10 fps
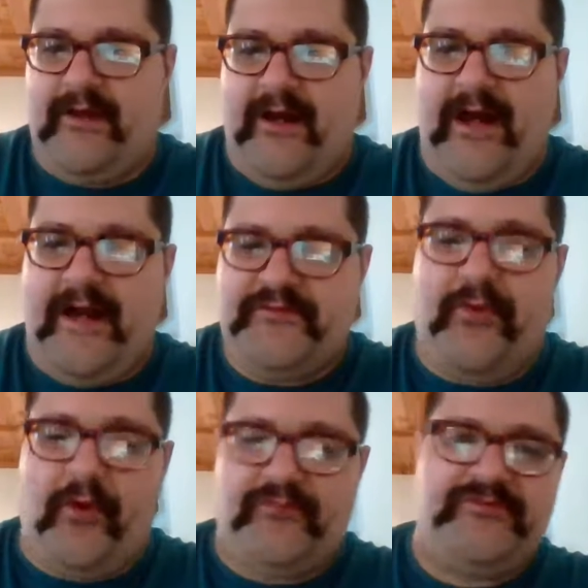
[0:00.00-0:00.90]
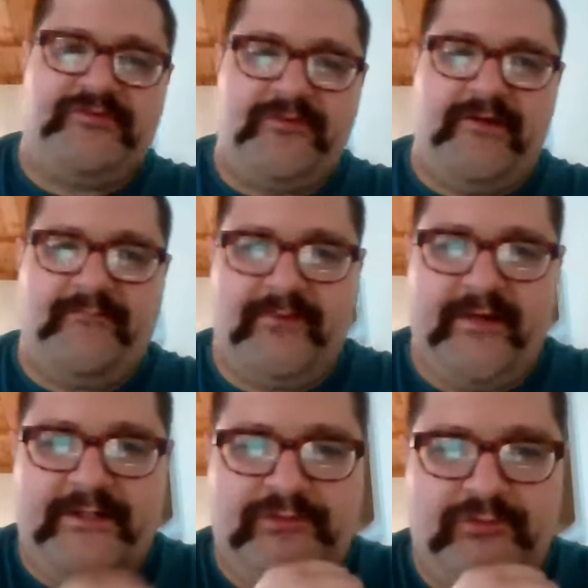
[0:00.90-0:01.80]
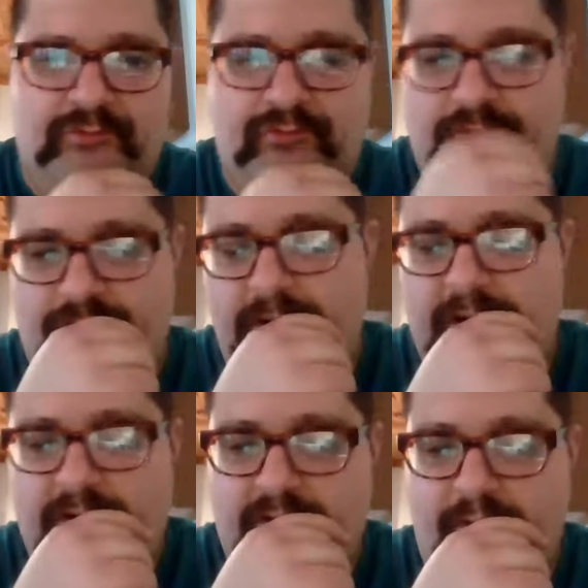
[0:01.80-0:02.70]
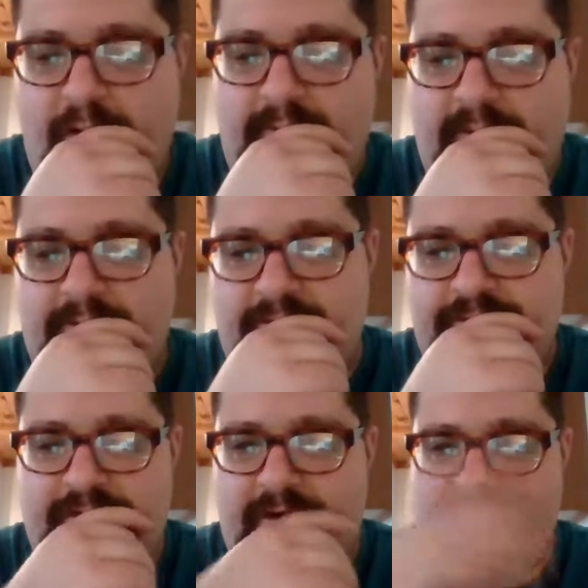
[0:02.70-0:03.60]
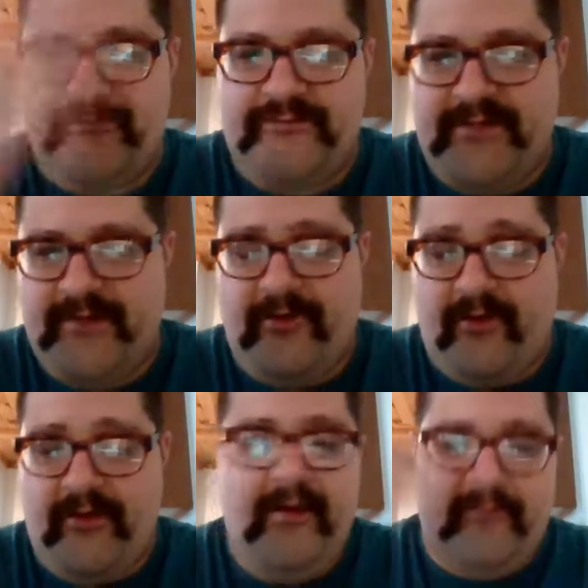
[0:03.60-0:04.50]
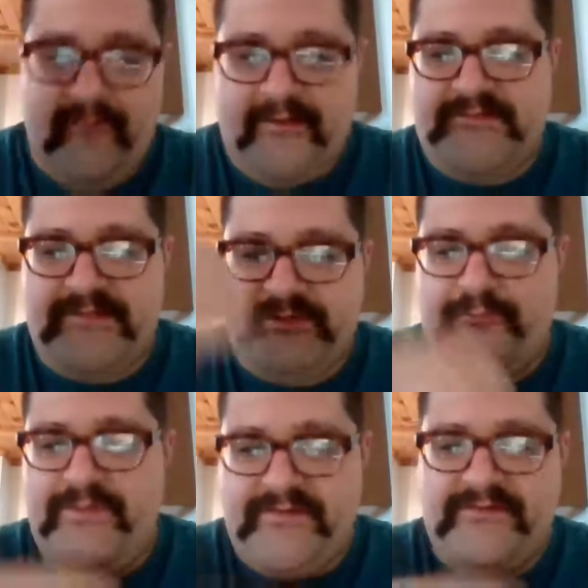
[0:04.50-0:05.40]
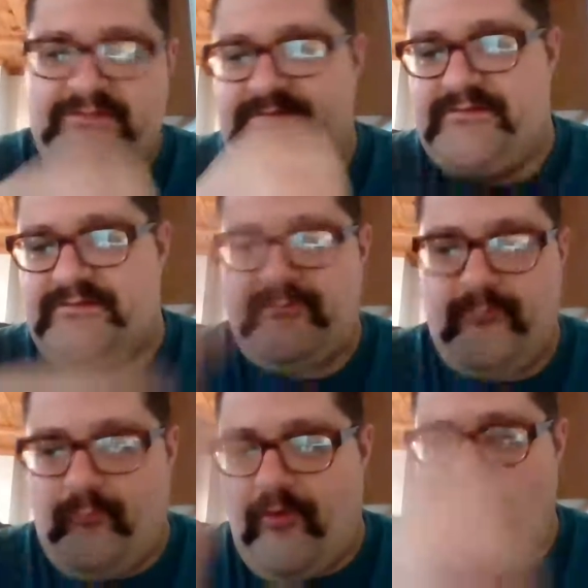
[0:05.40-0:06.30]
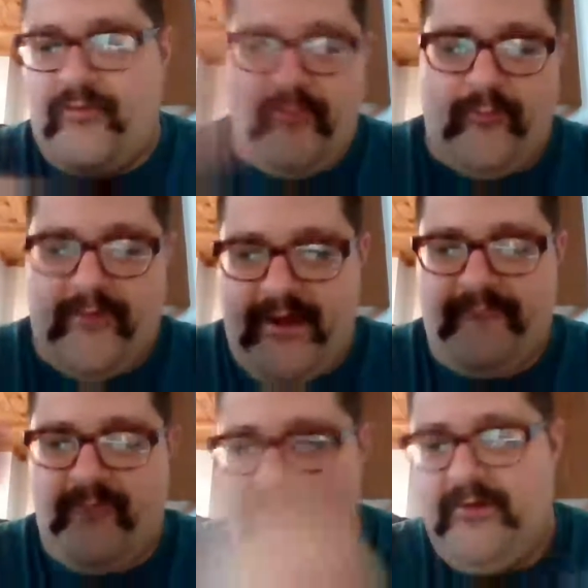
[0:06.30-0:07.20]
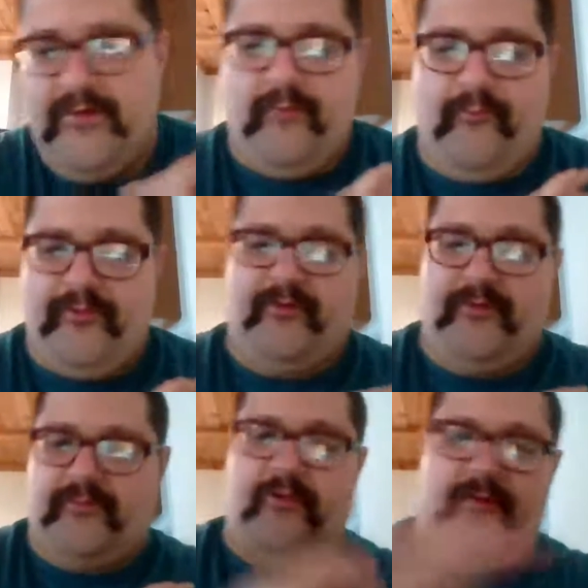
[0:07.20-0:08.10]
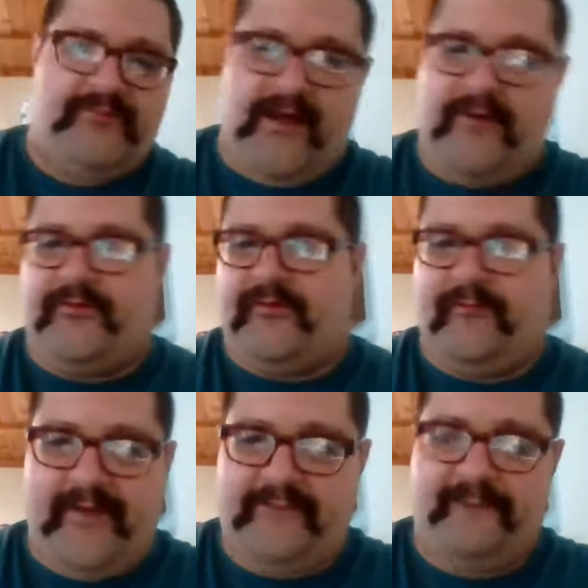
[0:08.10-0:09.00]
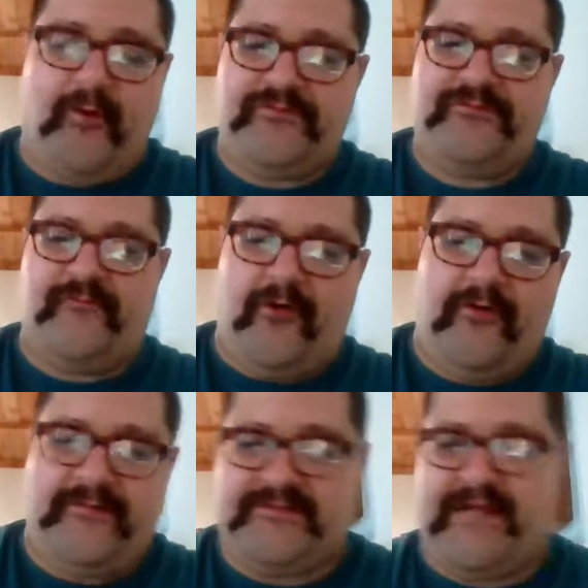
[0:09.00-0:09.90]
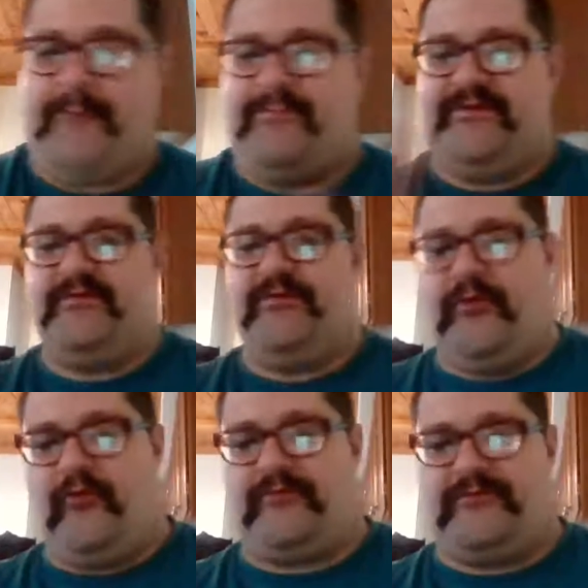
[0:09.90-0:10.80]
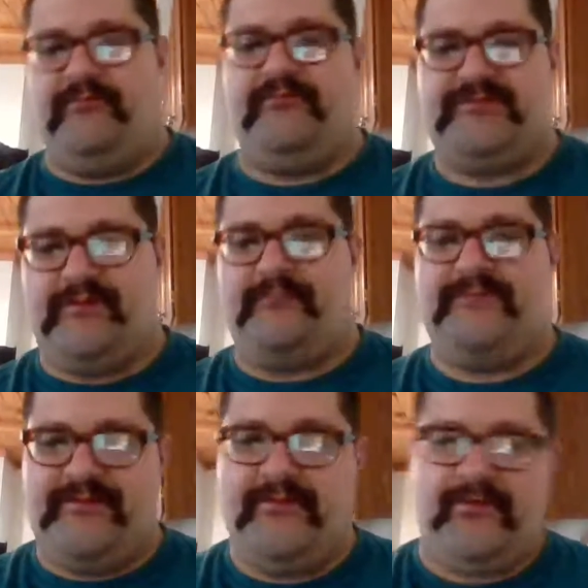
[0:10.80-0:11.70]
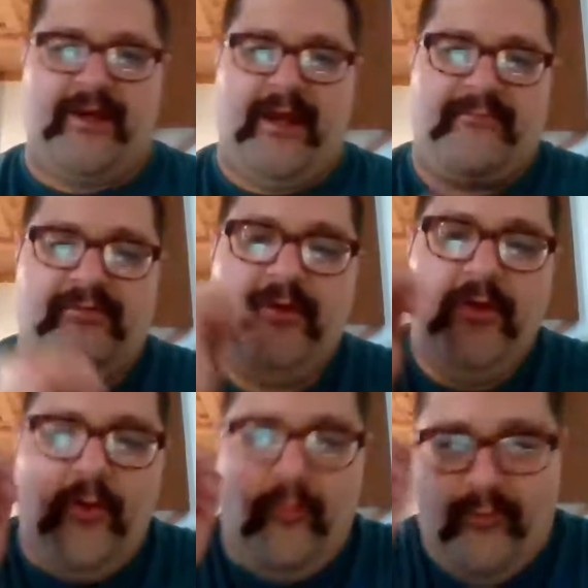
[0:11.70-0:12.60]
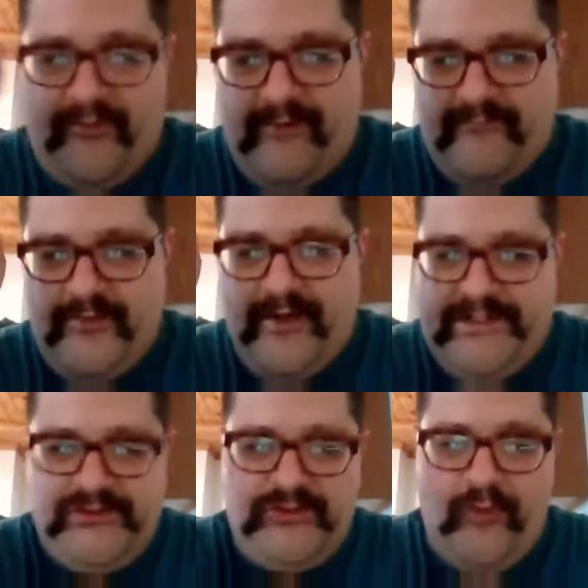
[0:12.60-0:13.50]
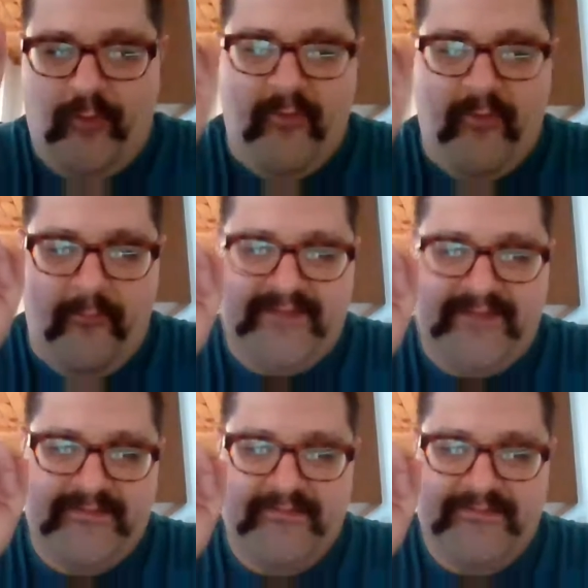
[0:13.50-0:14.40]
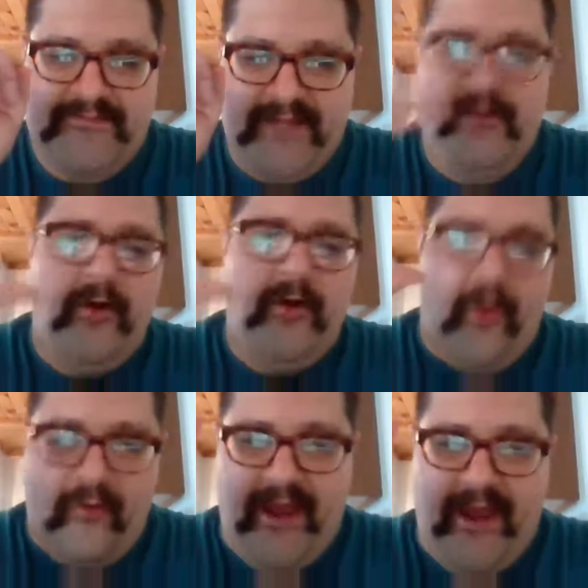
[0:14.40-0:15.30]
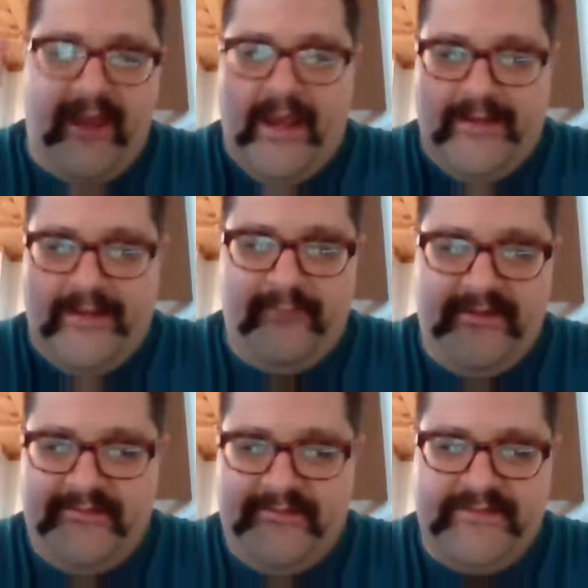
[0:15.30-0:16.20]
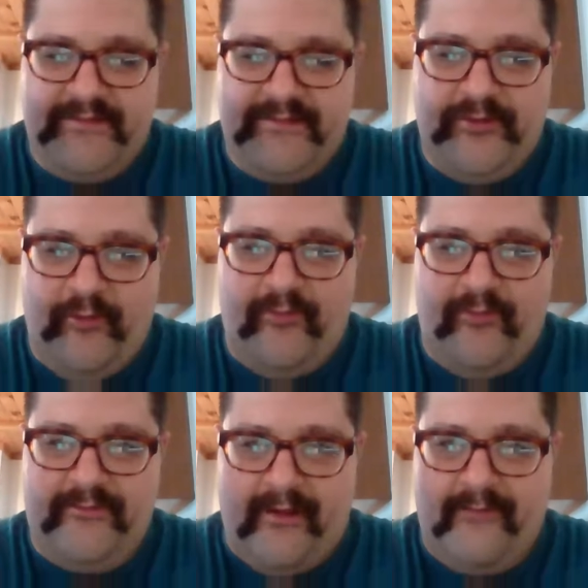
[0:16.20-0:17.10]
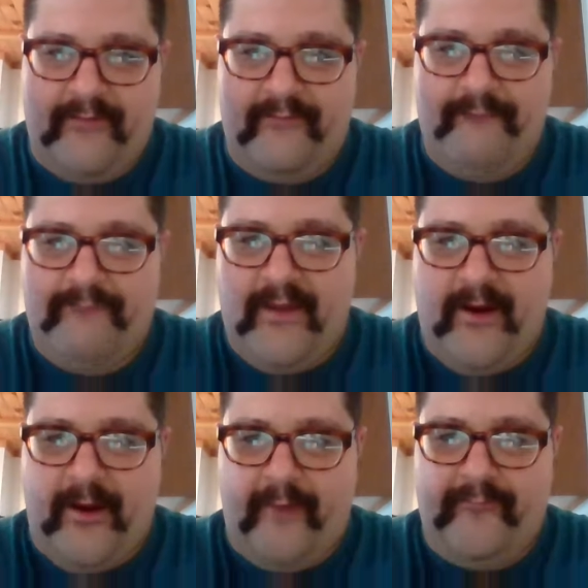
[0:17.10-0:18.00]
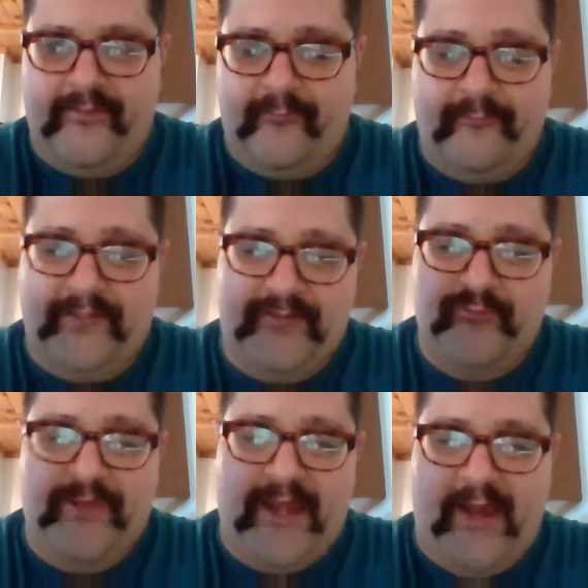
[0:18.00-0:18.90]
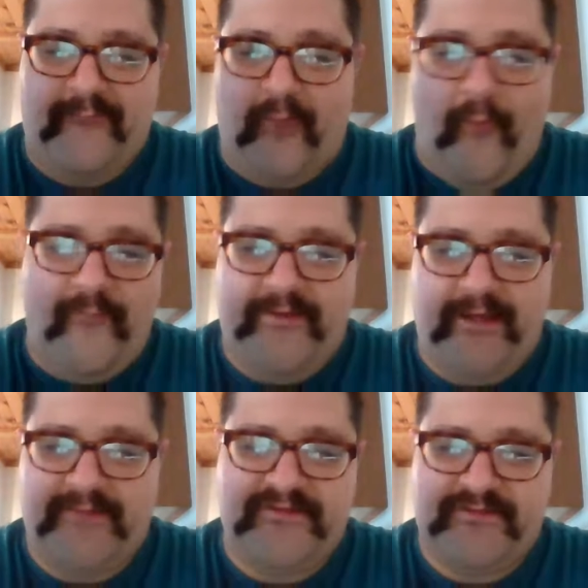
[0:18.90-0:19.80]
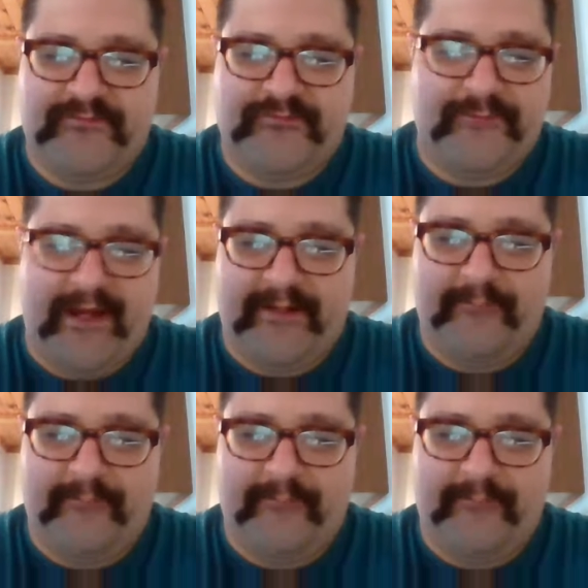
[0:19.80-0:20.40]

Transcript: As opposed to Governor Andrew Cuomo, who's also said, look, non-essential businesses at work or whatever, where you're going to close out, you're going to first of all, this happened in New York too, something similar happened, where Governor Andrew Cuomo basically said, okay, anybody in the state of New York that, because we have COVID cases, this was back in